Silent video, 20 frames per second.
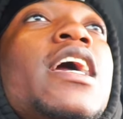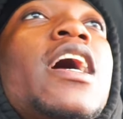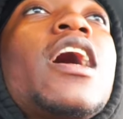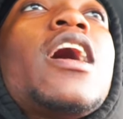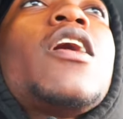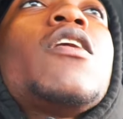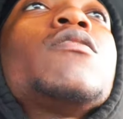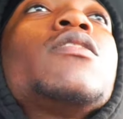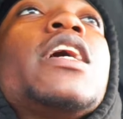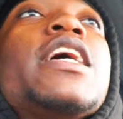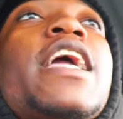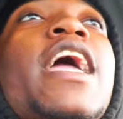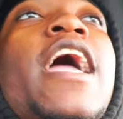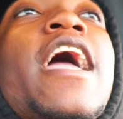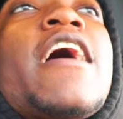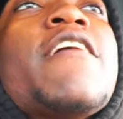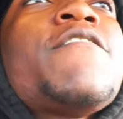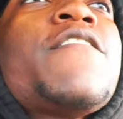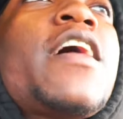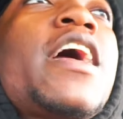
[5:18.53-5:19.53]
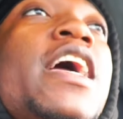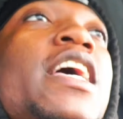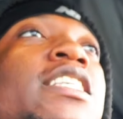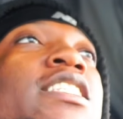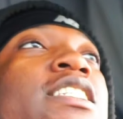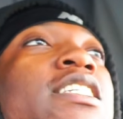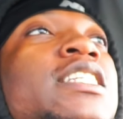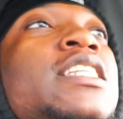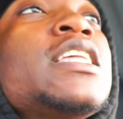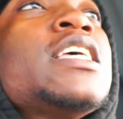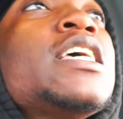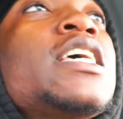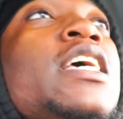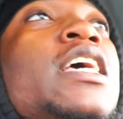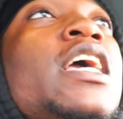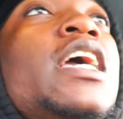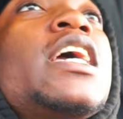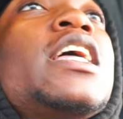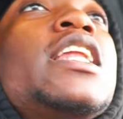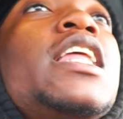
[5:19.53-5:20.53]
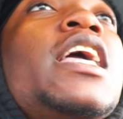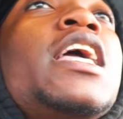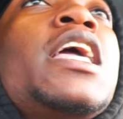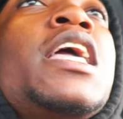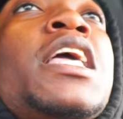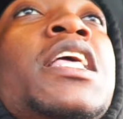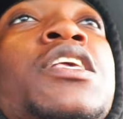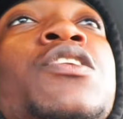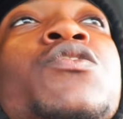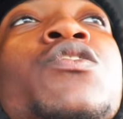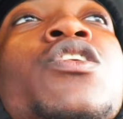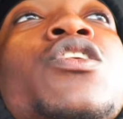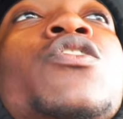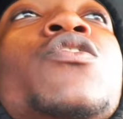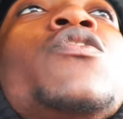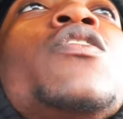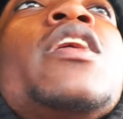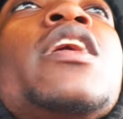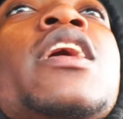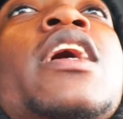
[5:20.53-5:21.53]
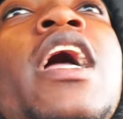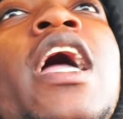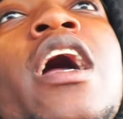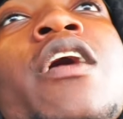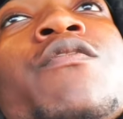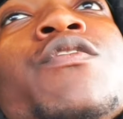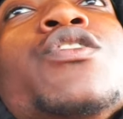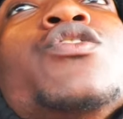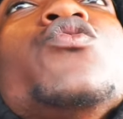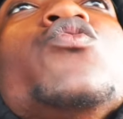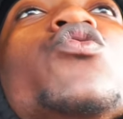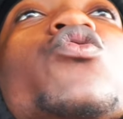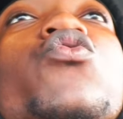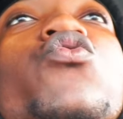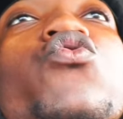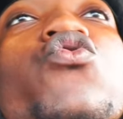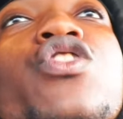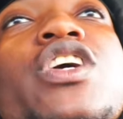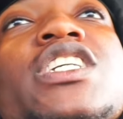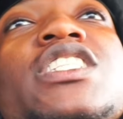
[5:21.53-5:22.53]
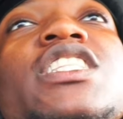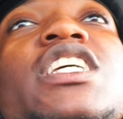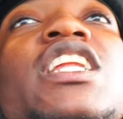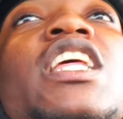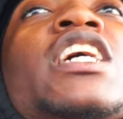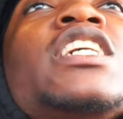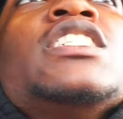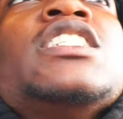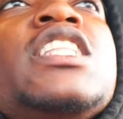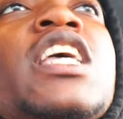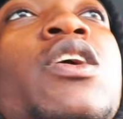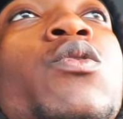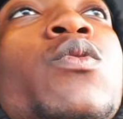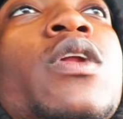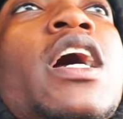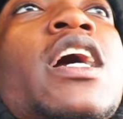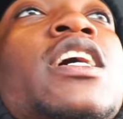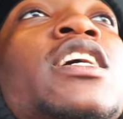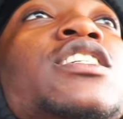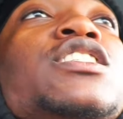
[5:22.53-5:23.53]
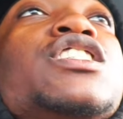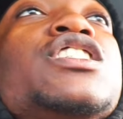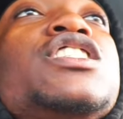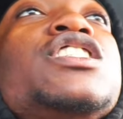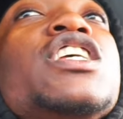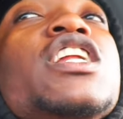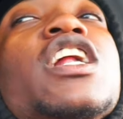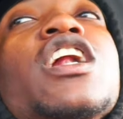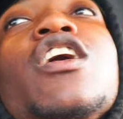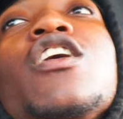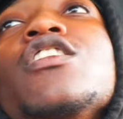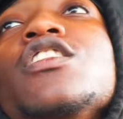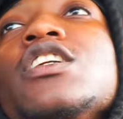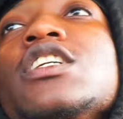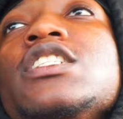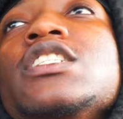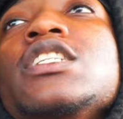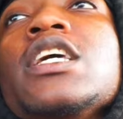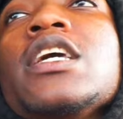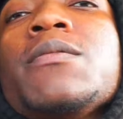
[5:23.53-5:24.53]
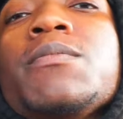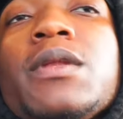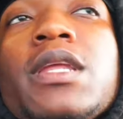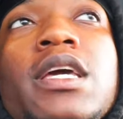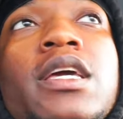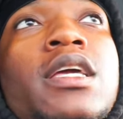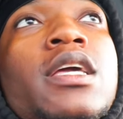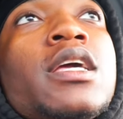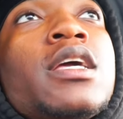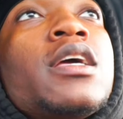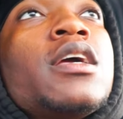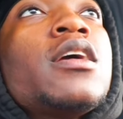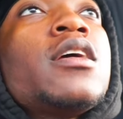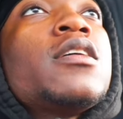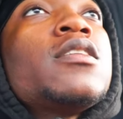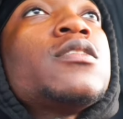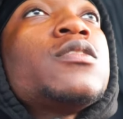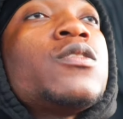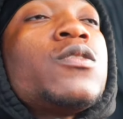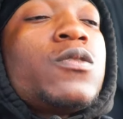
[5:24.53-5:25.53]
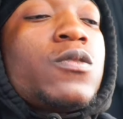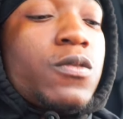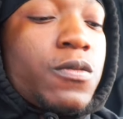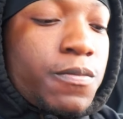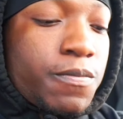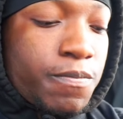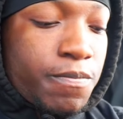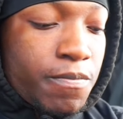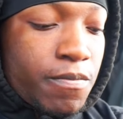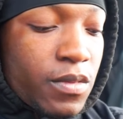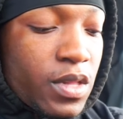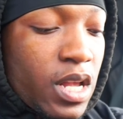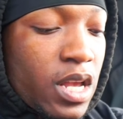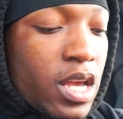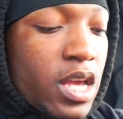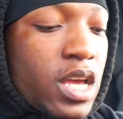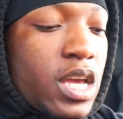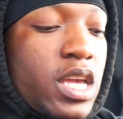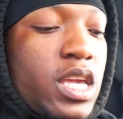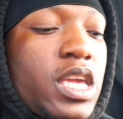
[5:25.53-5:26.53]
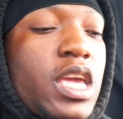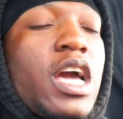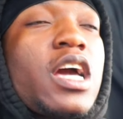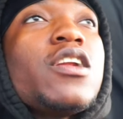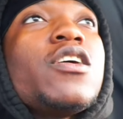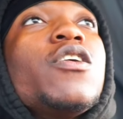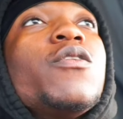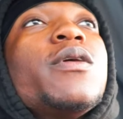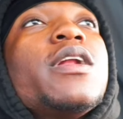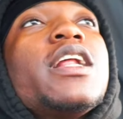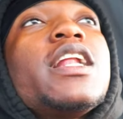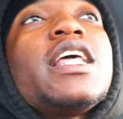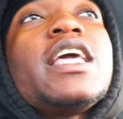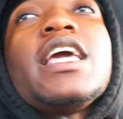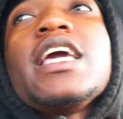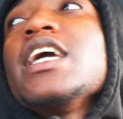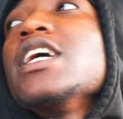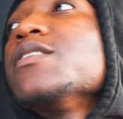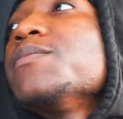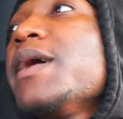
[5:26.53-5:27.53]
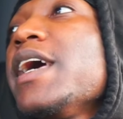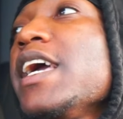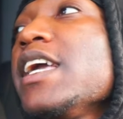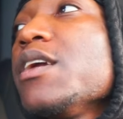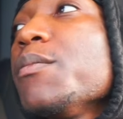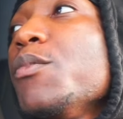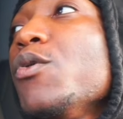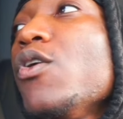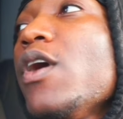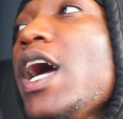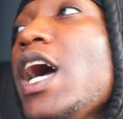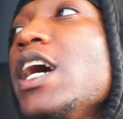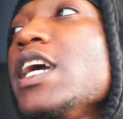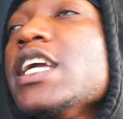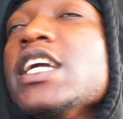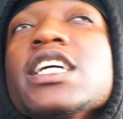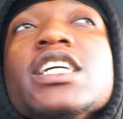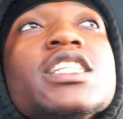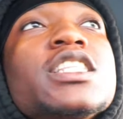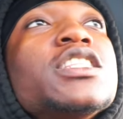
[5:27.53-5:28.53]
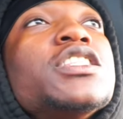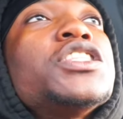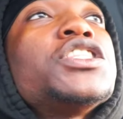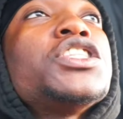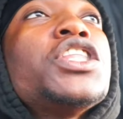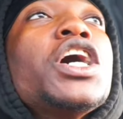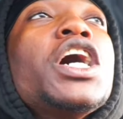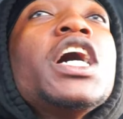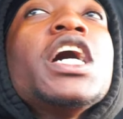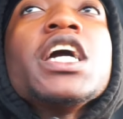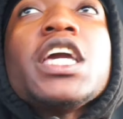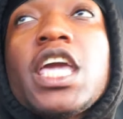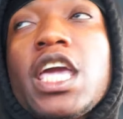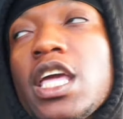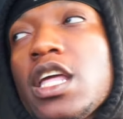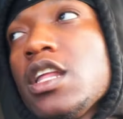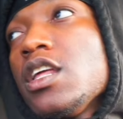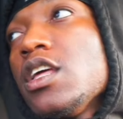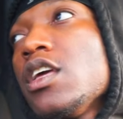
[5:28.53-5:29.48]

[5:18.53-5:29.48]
I don't like half-assing and then, you know, having to do the rest the next day when I could just did it all on the same day. So y'all know what it is, man. Your boy out here thugging.